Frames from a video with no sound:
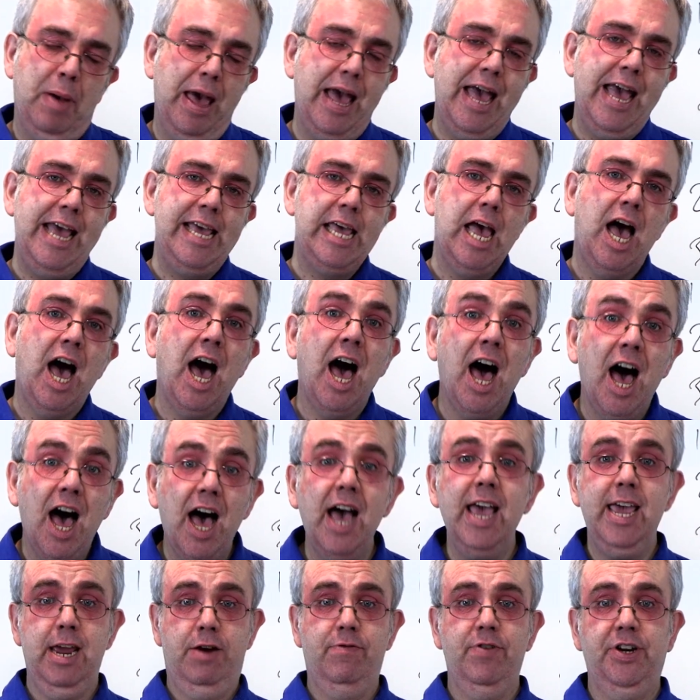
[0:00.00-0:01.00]
pay a
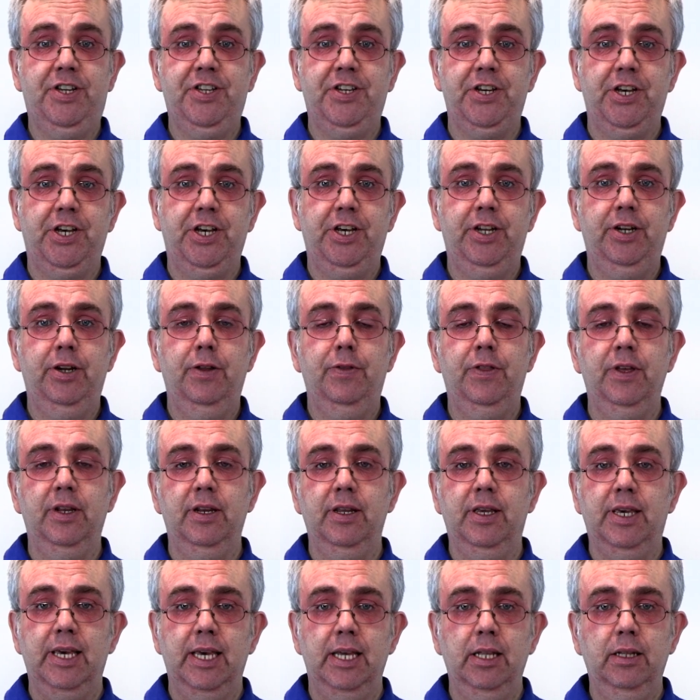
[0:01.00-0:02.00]
higher return
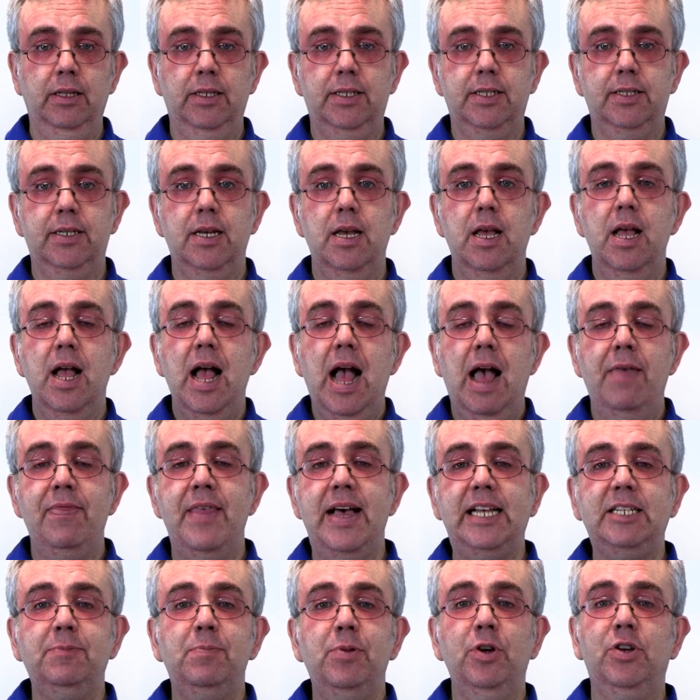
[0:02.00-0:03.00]
than gilts,
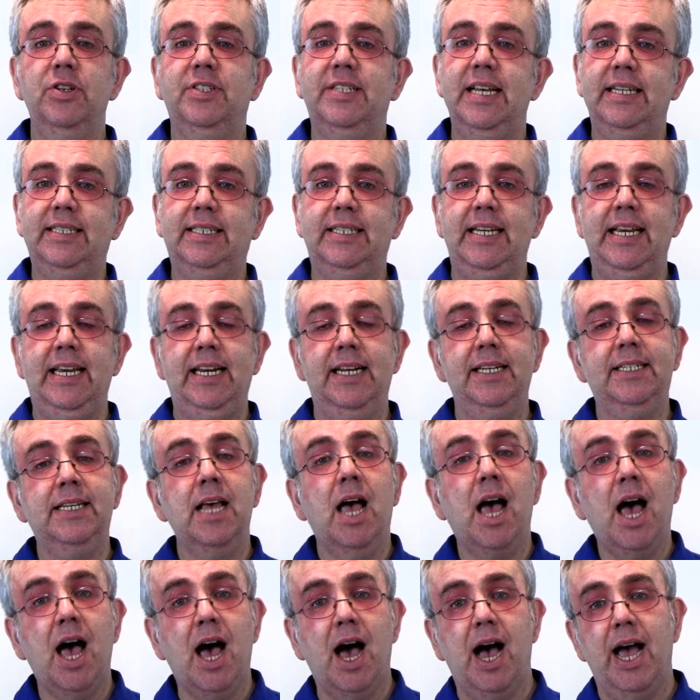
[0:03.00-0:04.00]
and that's because they're seen
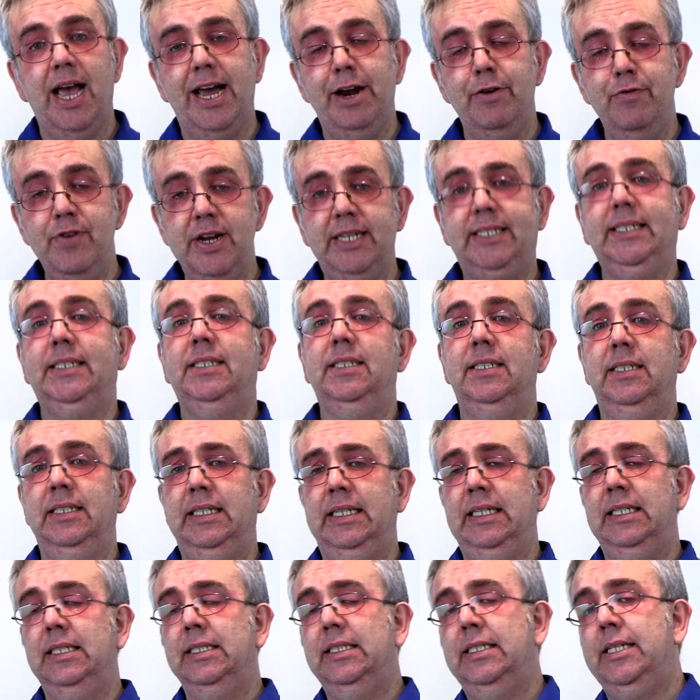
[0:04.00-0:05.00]
as higher risk
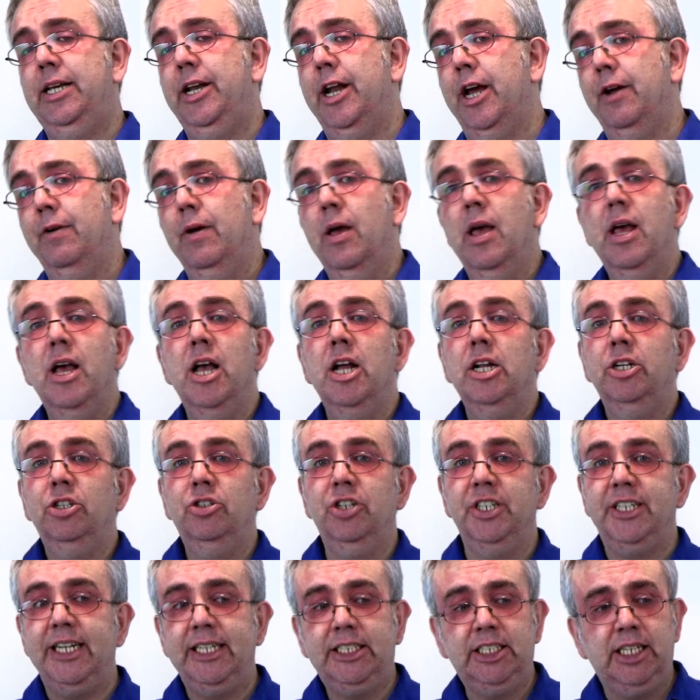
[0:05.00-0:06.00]
than gilts. You know,
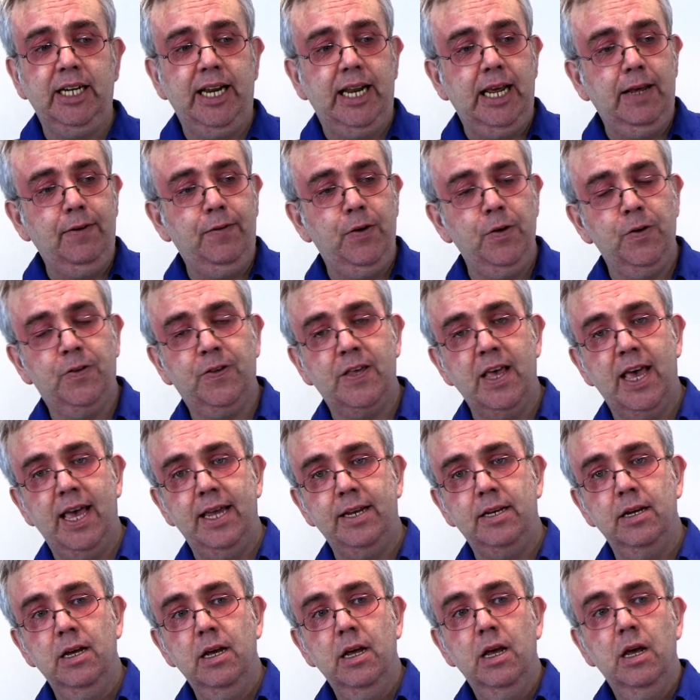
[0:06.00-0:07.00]
traditionally, if you
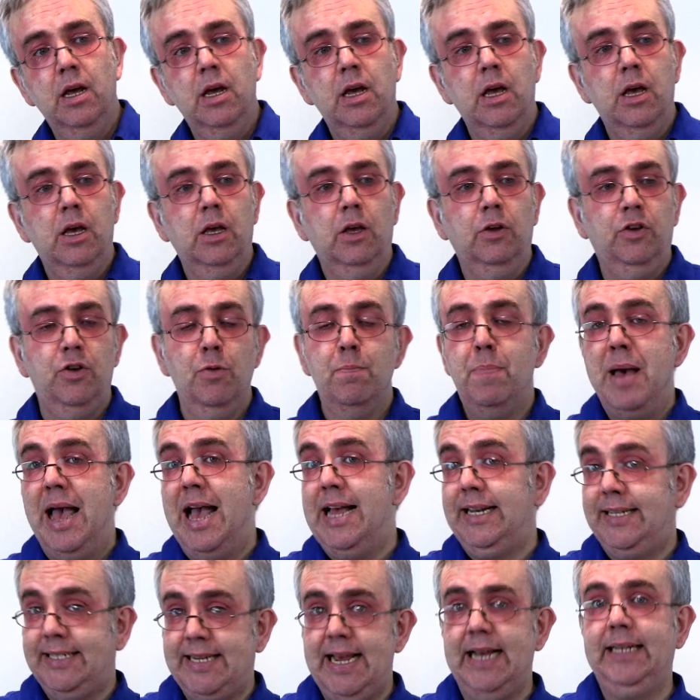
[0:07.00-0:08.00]
said,
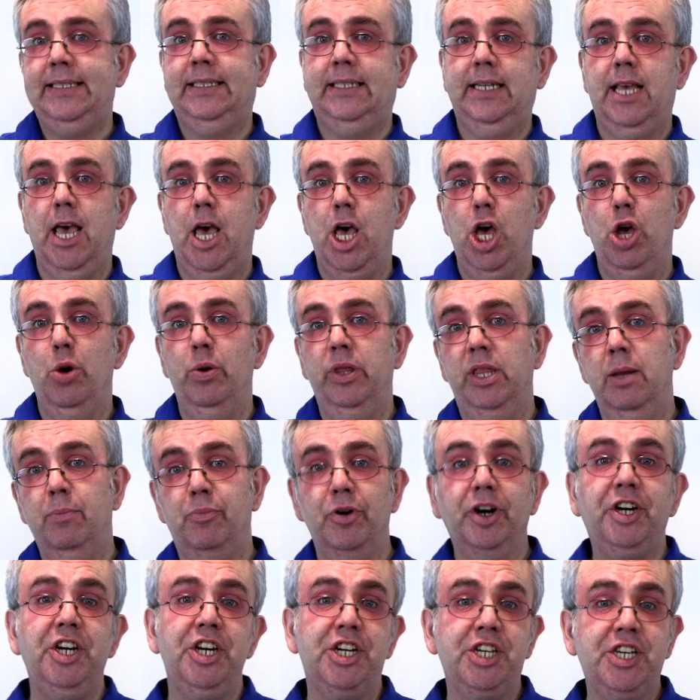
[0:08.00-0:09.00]
compare Tesco and the
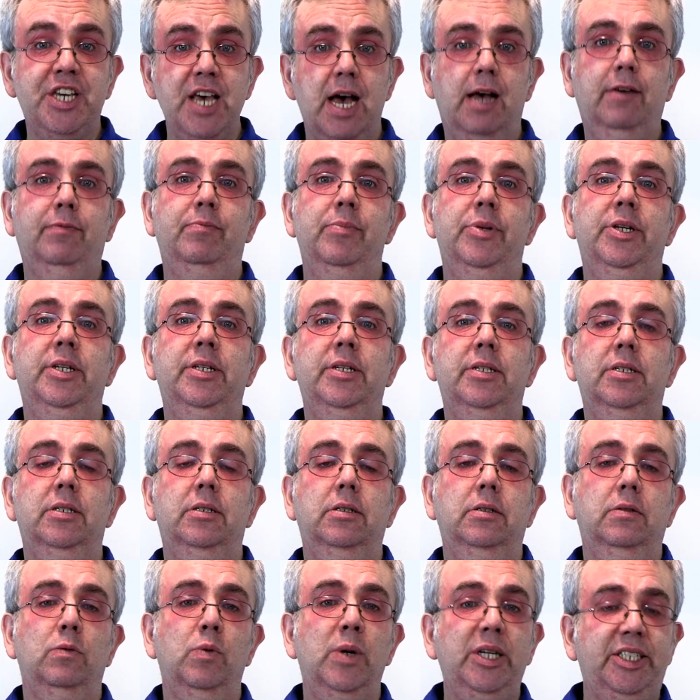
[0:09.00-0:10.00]
British government,
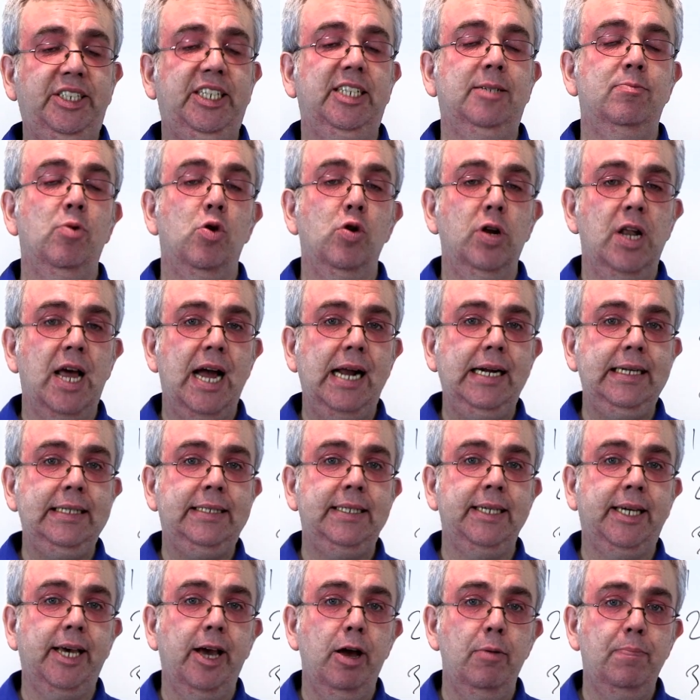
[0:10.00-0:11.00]
which is more likely
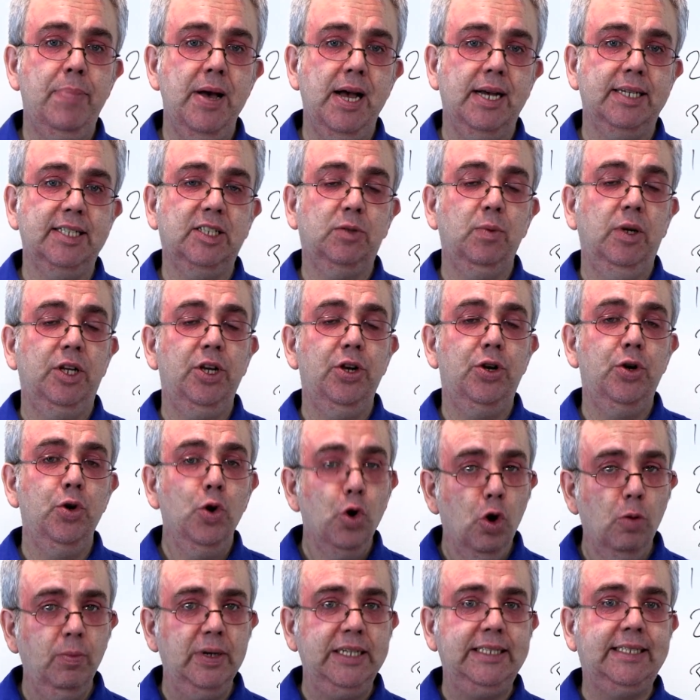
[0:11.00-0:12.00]
to go bust? Well, you'd
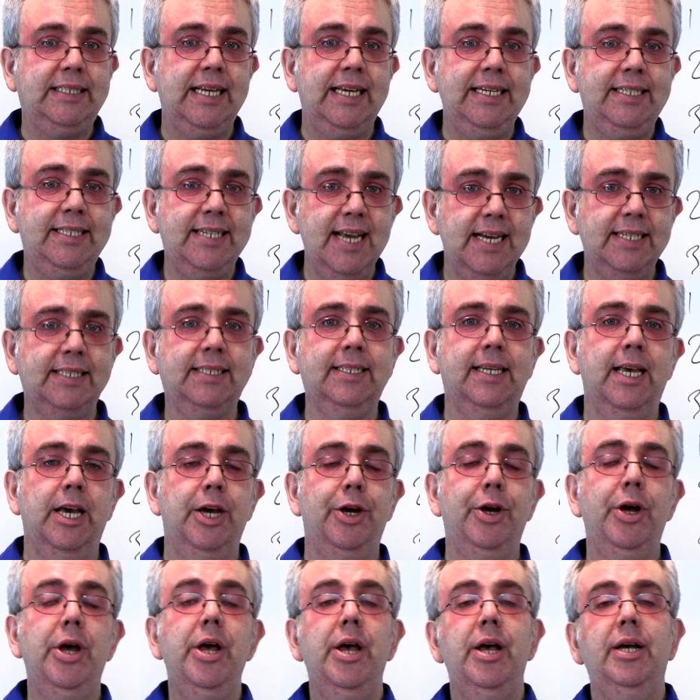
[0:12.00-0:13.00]
normally say
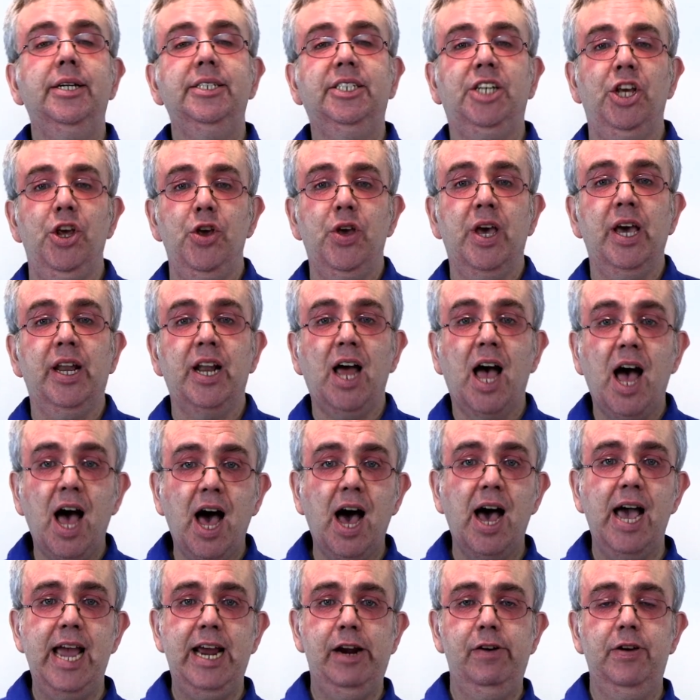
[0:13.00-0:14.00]
Tesco, so you get a
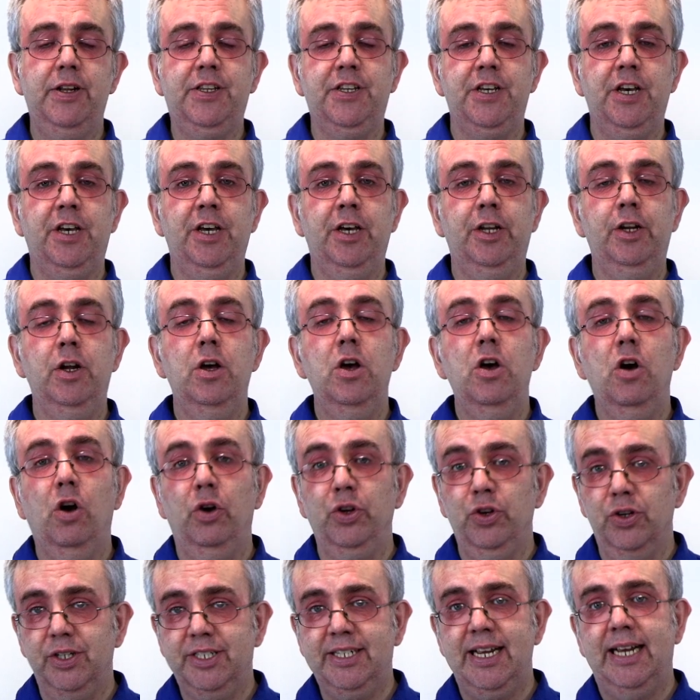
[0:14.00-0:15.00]
higher return
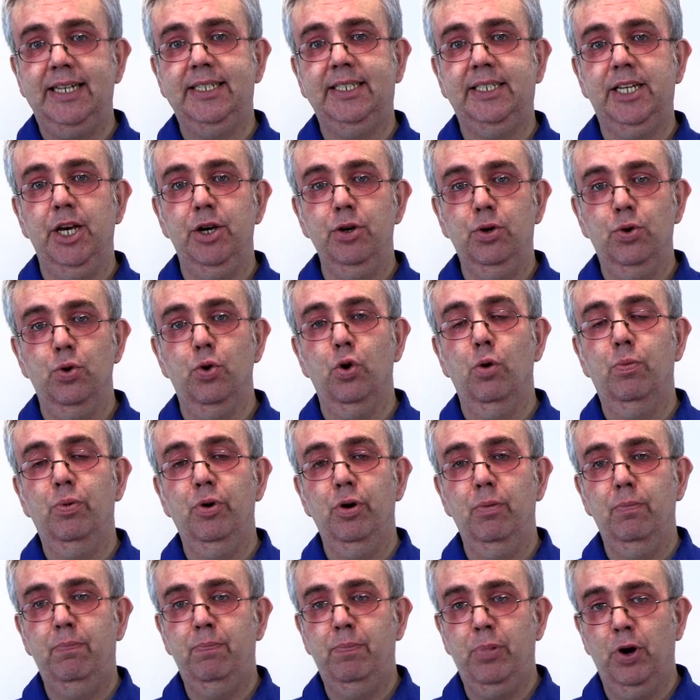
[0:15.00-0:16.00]
on your Tesco
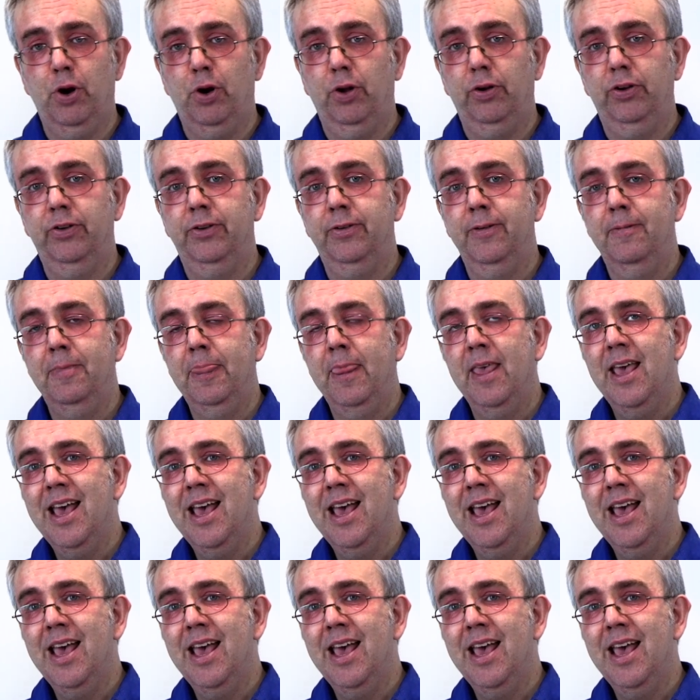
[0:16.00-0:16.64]
corporate bond.